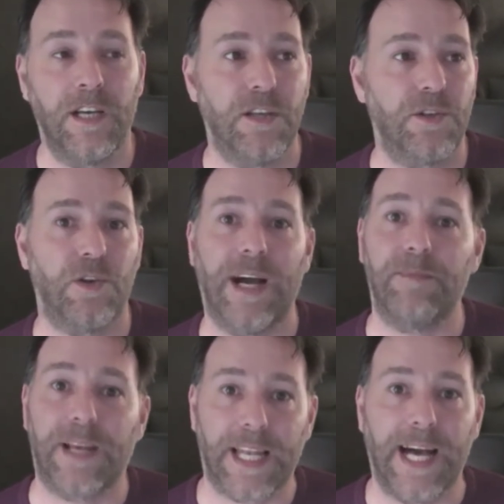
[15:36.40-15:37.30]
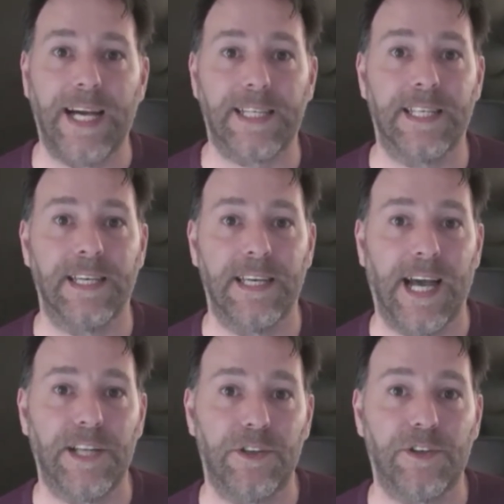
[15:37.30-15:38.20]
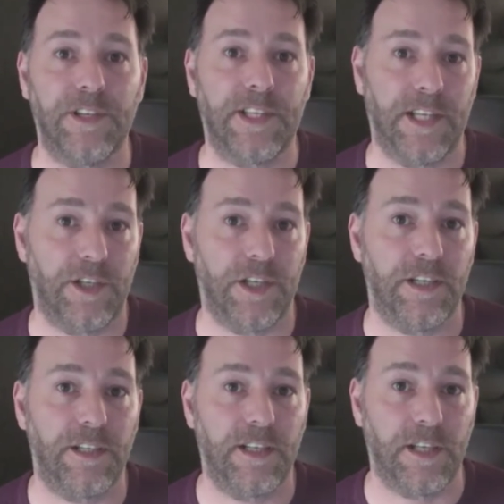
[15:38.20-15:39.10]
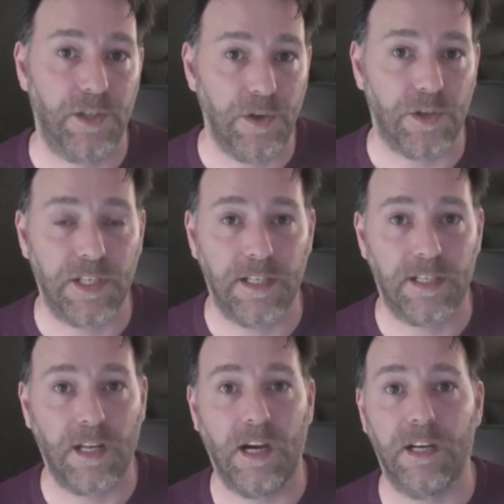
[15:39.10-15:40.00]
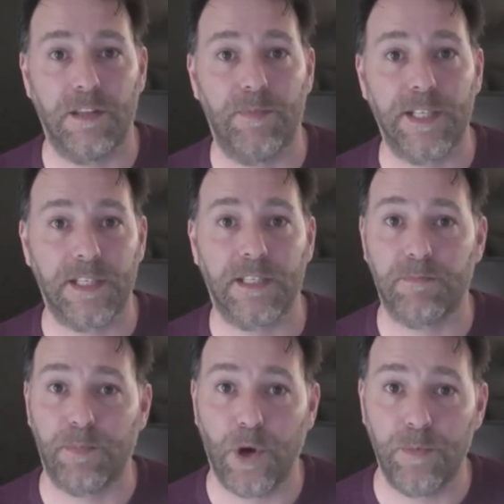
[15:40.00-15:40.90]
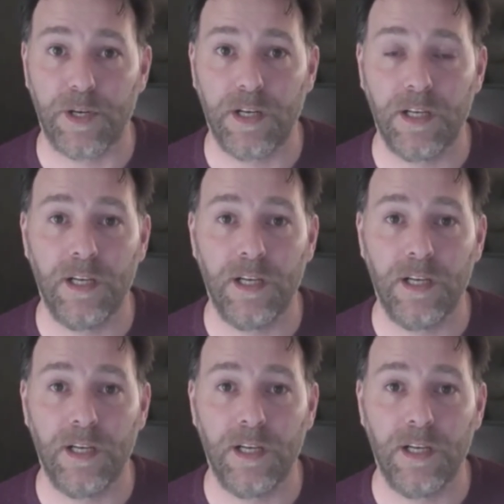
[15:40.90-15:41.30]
So I'm glad I took the 6 years it took to start the business proper,